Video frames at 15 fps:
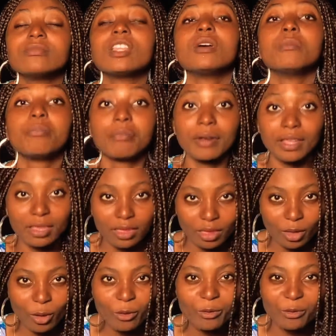a breath
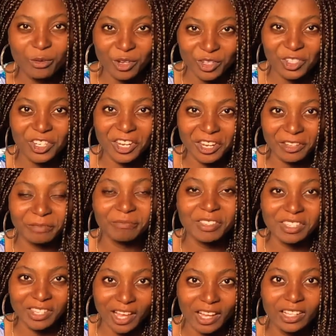of fresh air,
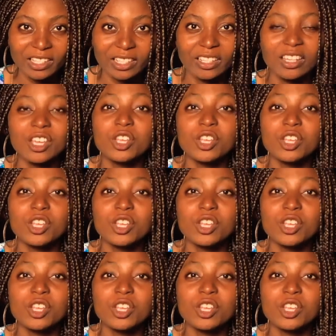exactly.